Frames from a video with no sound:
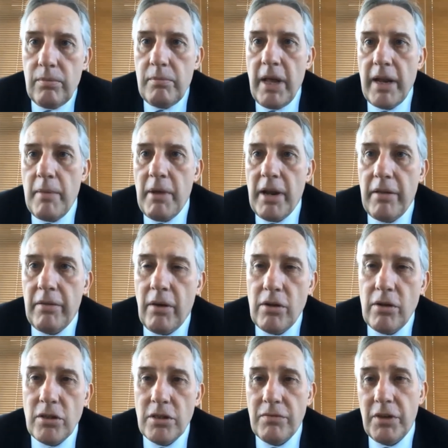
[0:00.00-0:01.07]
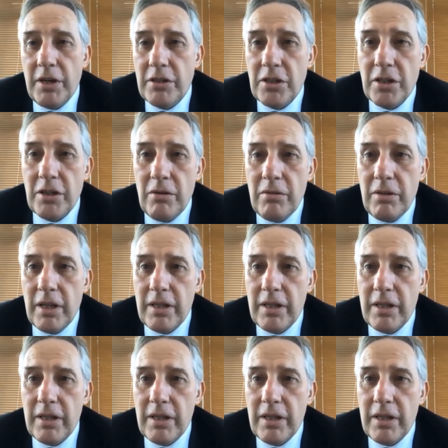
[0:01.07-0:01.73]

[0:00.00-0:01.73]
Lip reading: many thousands of years ago